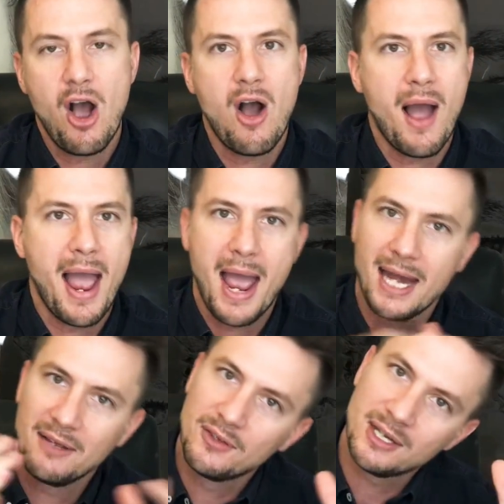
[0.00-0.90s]
Oh,
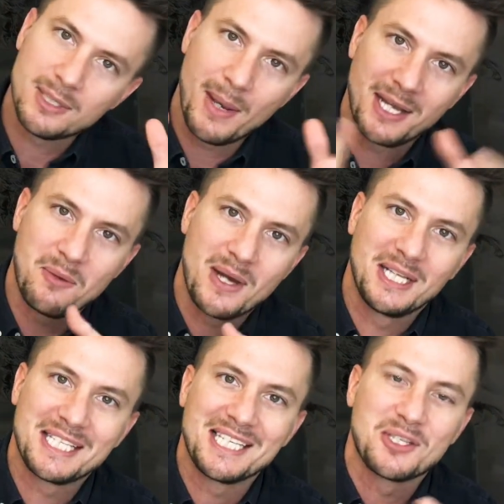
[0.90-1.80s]
and depending on when
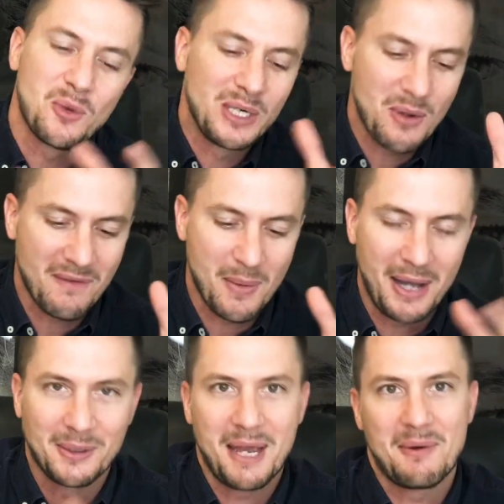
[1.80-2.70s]
you're listening to it, we do have a
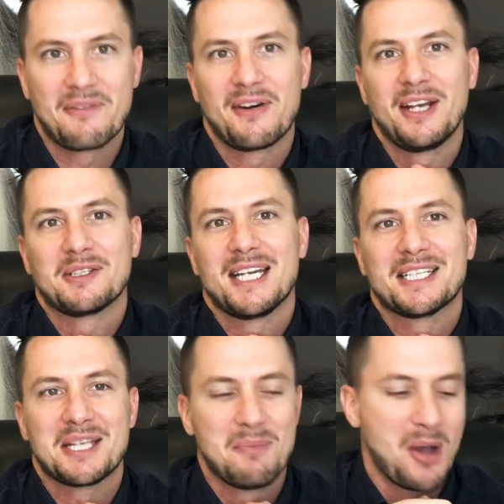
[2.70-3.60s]
buy one, get one free on
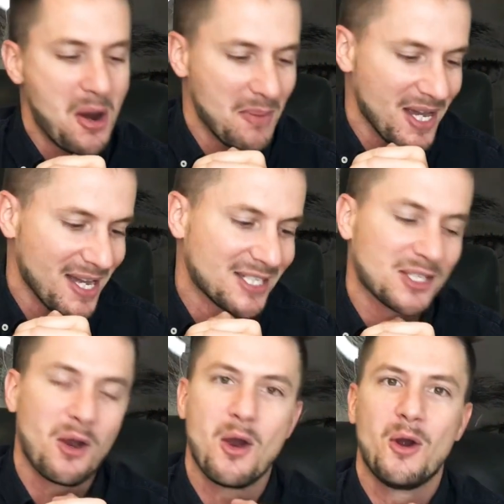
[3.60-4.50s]
tickets at the moment.
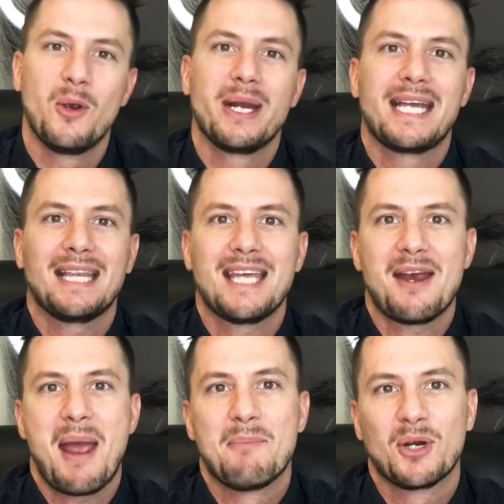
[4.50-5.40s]
So get
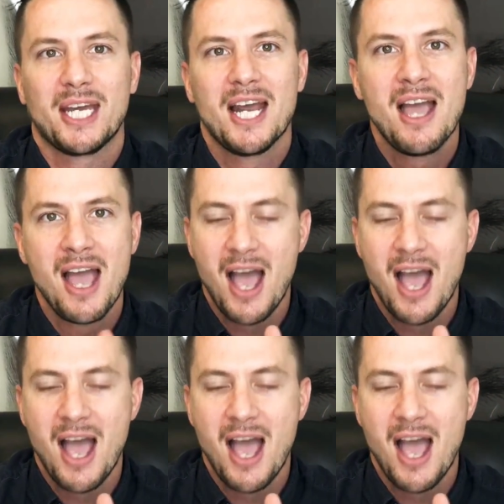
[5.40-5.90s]
there and book it.